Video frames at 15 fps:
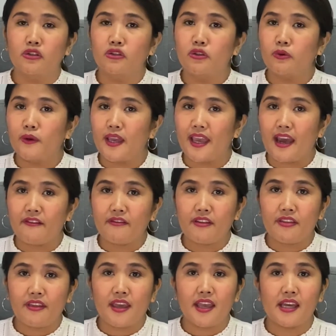doing
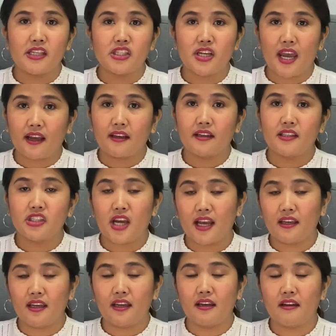everything and
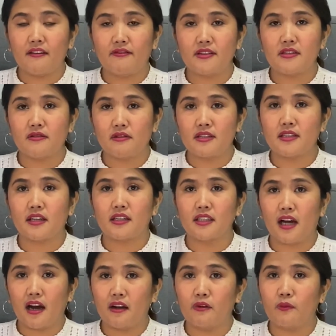checking if the students are
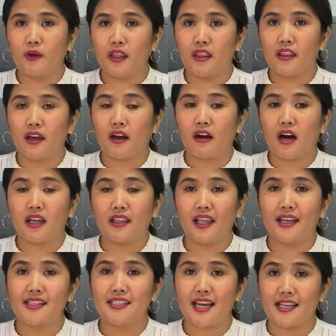done with their
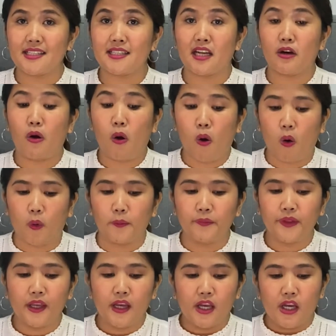online test at home.